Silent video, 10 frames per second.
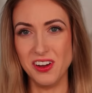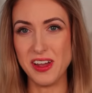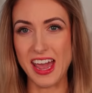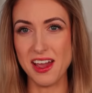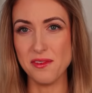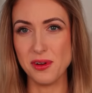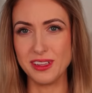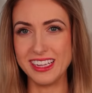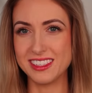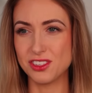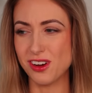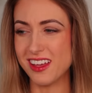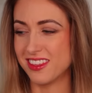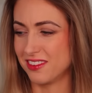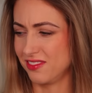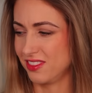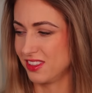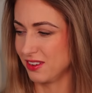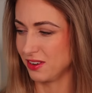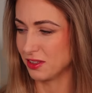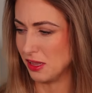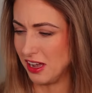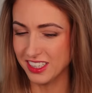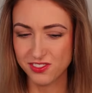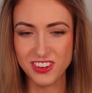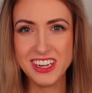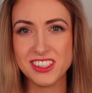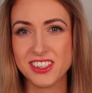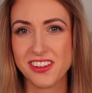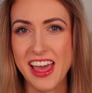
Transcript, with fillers: Okay, well, let's try the gloss finisher